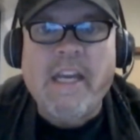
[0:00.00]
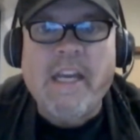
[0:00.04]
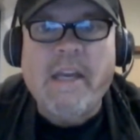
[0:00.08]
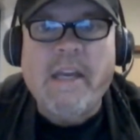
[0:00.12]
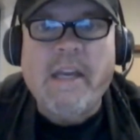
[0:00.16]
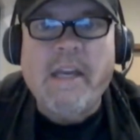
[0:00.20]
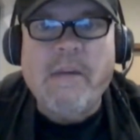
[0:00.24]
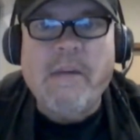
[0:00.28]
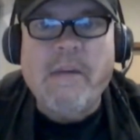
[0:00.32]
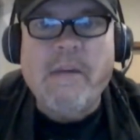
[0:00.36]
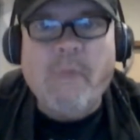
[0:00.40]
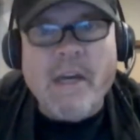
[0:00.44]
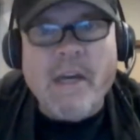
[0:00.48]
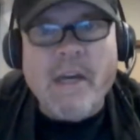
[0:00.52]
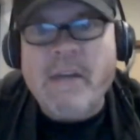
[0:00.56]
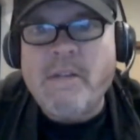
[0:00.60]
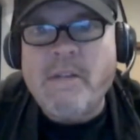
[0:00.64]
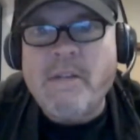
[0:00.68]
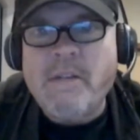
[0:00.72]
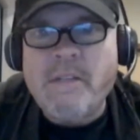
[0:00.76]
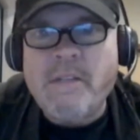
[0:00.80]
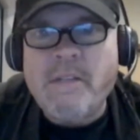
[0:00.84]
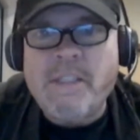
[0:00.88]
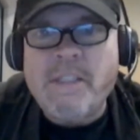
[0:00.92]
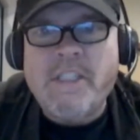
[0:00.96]

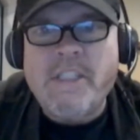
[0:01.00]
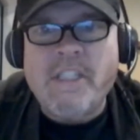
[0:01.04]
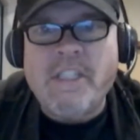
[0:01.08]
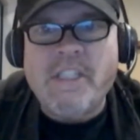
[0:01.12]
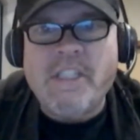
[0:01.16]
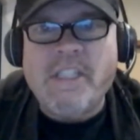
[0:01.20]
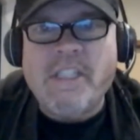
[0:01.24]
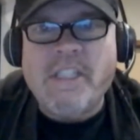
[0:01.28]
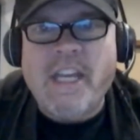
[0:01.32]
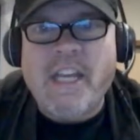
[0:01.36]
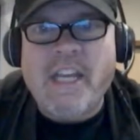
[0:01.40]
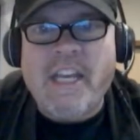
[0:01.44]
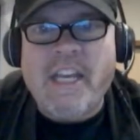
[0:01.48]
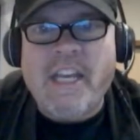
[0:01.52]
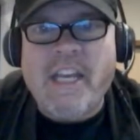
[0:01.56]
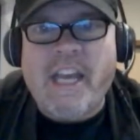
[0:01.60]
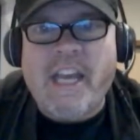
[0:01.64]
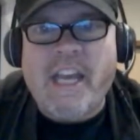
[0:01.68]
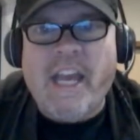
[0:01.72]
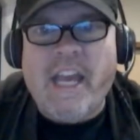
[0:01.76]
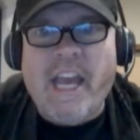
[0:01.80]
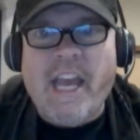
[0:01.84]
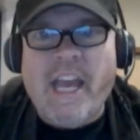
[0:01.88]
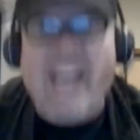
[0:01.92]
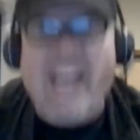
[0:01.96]
well, let's just say
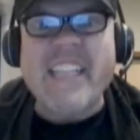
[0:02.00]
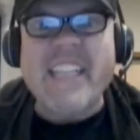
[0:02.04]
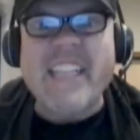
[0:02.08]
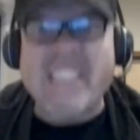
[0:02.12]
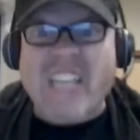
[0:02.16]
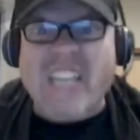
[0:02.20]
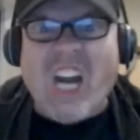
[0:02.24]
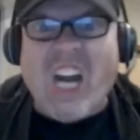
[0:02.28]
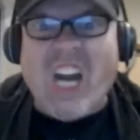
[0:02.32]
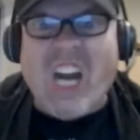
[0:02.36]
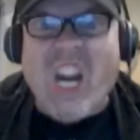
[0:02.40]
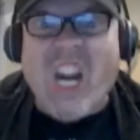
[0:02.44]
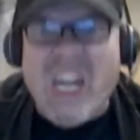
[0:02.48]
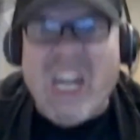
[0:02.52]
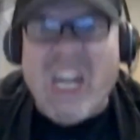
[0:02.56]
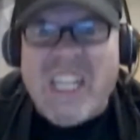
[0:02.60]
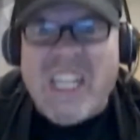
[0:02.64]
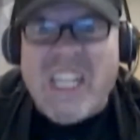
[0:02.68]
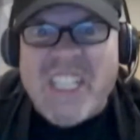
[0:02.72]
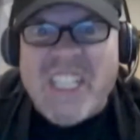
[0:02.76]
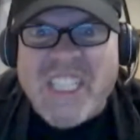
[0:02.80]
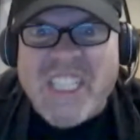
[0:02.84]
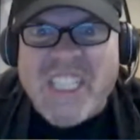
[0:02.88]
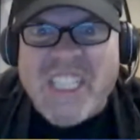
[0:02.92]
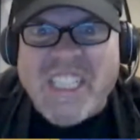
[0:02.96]
it's
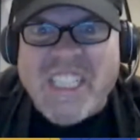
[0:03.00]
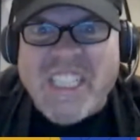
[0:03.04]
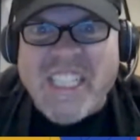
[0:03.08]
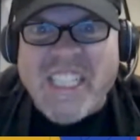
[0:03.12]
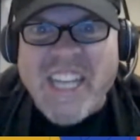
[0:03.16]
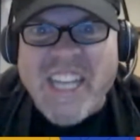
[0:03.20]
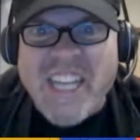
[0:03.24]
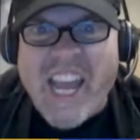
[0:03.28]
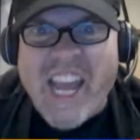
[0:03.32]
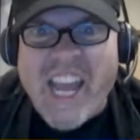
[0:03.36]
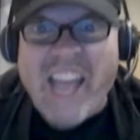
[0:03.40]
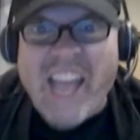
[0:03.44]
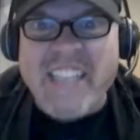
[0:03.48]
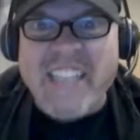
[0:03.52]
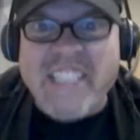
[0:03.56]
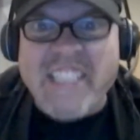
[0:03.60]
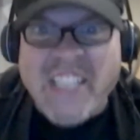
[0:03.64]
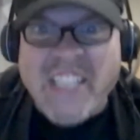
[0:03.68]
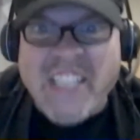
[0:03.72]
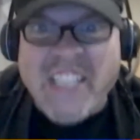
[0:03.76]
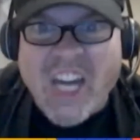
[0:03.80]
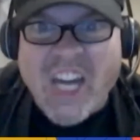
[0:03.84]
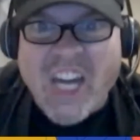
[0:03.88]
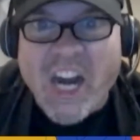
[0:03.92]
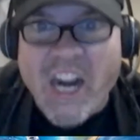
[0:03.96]
cursed. It's
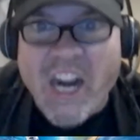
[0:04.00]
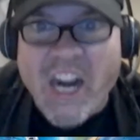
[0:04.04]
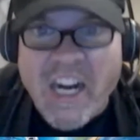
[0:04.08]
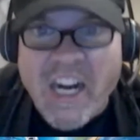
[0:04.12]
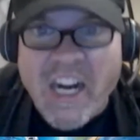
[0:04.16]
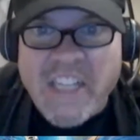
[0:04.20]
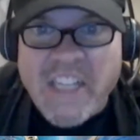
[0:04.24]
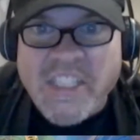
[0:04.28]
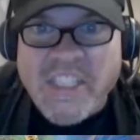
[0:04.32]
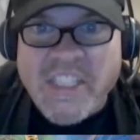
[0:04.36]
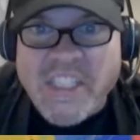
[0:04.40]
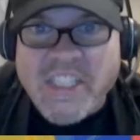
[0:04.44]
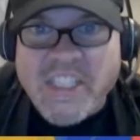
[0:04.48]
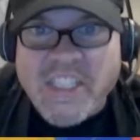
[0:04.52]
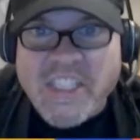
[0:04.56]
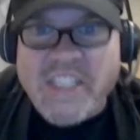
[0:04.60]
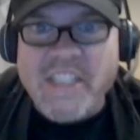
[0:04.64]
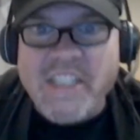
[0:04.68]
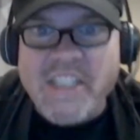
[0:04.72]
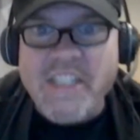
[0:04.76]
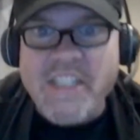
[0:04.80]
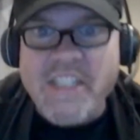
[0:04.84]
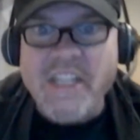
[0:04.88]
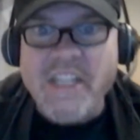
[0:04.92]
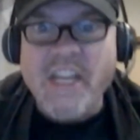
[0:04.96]
cursed.
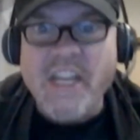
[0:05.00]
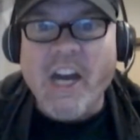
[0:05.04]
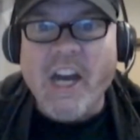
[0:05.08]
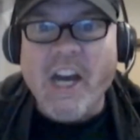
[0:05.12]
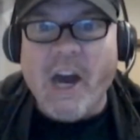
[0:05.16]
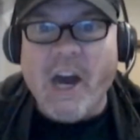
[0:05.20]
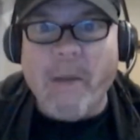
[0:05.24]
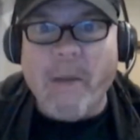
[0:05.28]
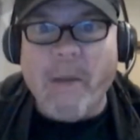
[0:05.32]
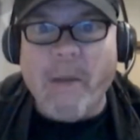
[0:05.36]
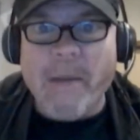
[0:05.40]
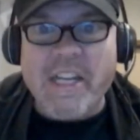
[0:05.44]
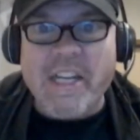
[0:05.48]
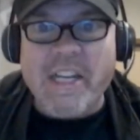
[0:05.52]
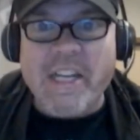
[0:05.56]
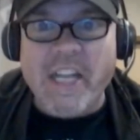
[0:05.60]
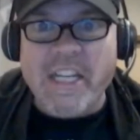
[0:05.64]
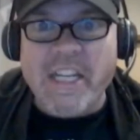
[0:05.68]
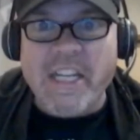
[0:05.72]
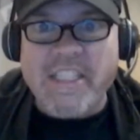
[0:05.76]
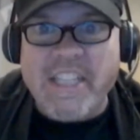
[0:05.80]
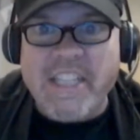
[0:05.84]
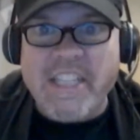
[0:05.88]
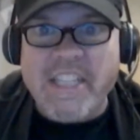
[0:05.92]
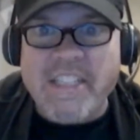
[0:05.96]
Oh my
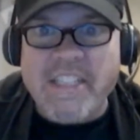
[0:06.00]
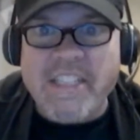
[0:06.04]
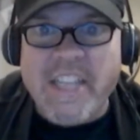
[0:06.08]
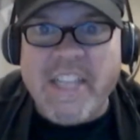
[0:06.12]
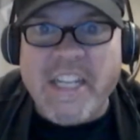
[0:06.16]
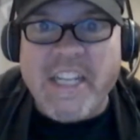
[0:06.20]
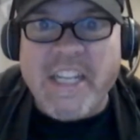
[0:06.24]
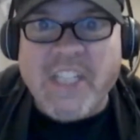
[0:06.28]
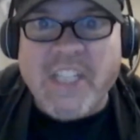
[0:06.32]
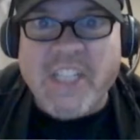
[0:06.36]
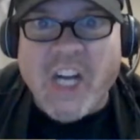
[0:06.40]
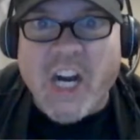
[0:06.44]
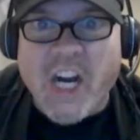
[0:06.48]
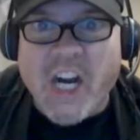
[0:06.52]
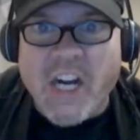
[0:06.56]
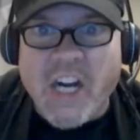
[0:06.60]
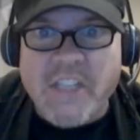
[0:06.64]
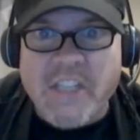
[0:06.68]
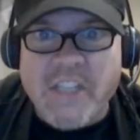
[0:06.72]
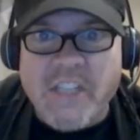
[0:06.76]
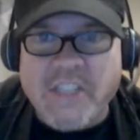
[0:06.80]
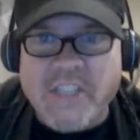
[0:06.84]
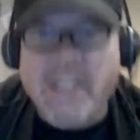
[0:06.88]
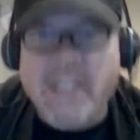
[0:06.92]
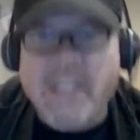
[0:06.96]
goodness, is it
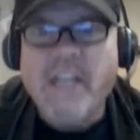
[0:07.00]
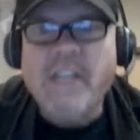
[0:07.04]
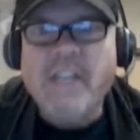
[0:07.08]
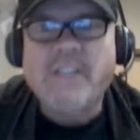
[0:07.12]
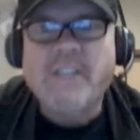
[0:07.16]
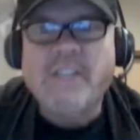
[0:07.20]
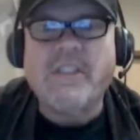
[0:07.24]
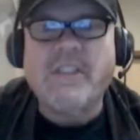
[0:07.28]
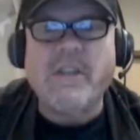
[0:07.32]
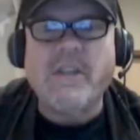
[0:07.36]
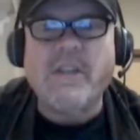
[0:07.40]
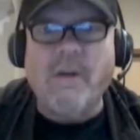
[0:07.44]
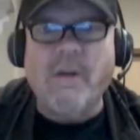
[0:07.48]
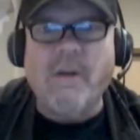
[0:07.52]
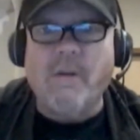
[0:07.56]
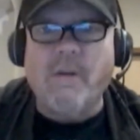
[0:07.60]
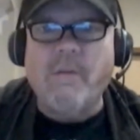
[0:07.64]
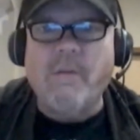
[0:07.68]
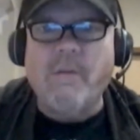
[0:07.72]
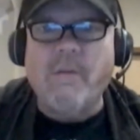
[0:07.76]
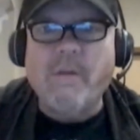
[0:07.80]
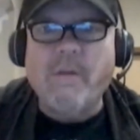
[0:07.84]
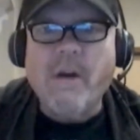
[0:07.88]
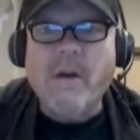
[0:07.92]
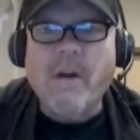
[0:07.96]
cursed? So,
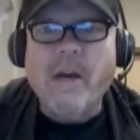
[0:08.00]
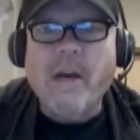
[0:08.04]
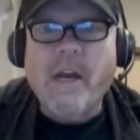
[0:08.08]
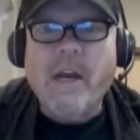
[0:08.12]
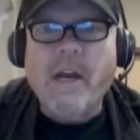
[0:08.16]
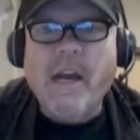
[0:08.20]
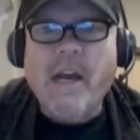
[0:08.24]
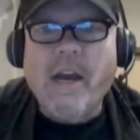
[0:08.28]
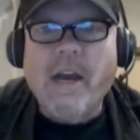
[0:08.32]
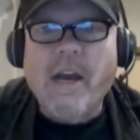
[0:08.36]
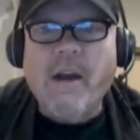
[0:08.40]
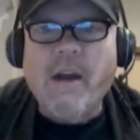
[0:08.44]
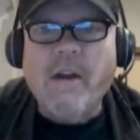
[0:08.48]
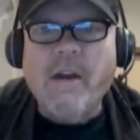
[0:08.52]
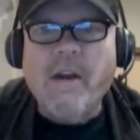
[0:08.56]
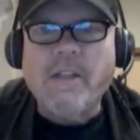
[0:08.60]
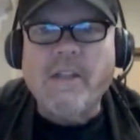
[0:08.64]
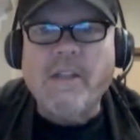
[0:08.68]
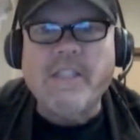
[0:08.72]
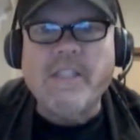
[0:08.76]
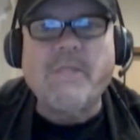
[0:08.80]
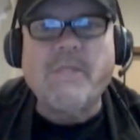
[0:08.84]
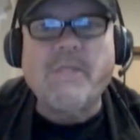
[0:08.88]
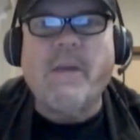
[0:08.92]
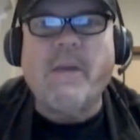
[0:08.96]

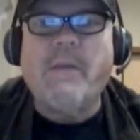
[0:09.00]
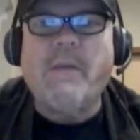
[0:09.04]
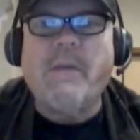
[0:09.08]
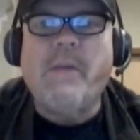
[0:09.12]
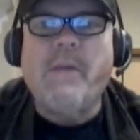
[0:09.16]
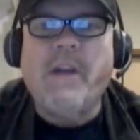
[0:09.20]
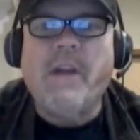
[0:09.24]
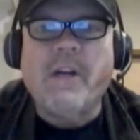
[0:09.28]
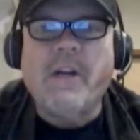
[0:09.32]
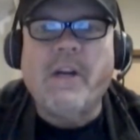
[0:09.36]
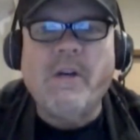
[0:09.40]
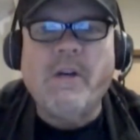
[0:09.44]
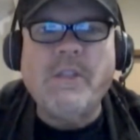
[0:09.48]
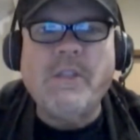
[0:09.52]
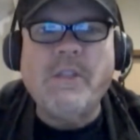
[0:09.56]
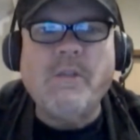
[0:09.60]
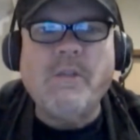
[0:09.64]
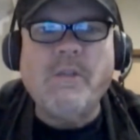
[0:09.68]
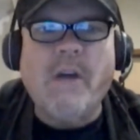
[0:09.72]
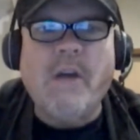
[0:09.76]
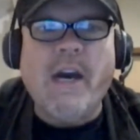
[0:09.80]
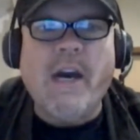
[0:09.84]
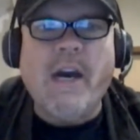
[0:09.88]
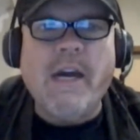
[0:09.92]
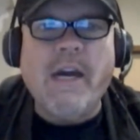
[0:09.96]
this week we are going to
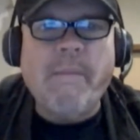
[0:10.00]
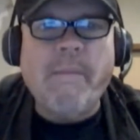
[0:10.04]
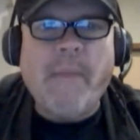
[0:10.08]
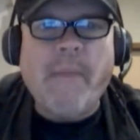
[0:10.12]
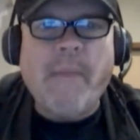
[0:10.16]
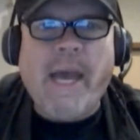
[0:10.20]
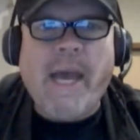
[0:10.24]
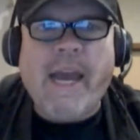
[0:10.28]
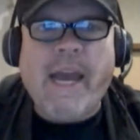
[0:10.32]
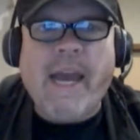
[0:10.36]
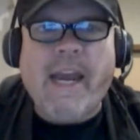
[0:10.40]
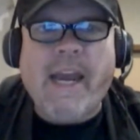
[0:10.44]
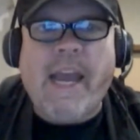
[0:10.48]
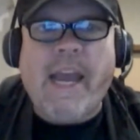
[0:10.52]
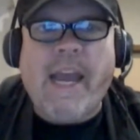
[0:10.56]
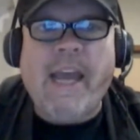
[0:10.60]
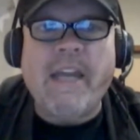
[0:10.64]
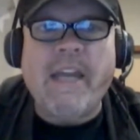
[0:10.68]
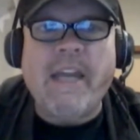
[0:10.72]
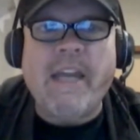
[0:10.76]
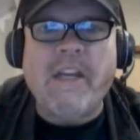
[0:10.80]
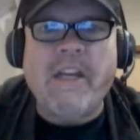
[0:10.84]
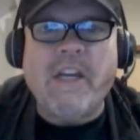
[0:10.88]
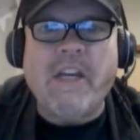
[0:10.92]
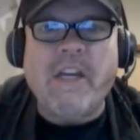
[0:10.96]
unpack
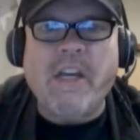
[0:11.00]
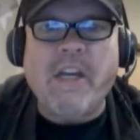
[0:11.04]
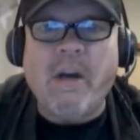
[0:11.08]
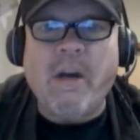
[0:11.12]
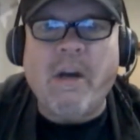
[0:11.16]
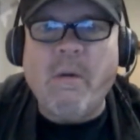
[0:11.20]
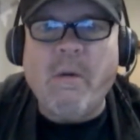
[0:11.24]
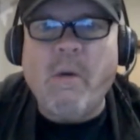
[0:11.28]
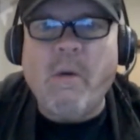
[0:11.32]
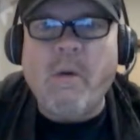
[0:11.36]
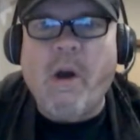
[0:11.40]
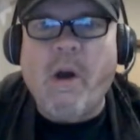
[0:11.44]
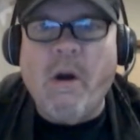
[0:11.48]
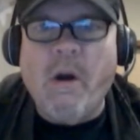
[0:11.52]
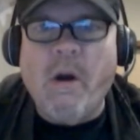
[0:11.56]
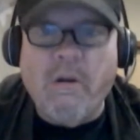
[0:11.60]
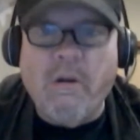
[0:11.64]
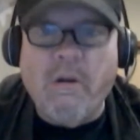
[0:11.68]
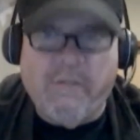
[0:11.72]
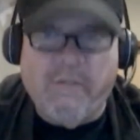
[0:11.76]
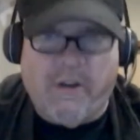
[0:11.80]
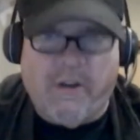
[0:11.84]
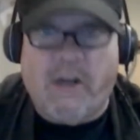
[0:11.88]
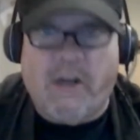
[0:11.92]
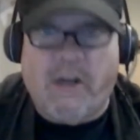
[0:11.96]
and go
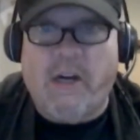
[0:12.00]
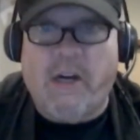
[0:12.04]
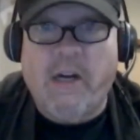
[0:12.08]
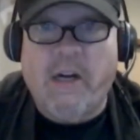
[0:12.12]
over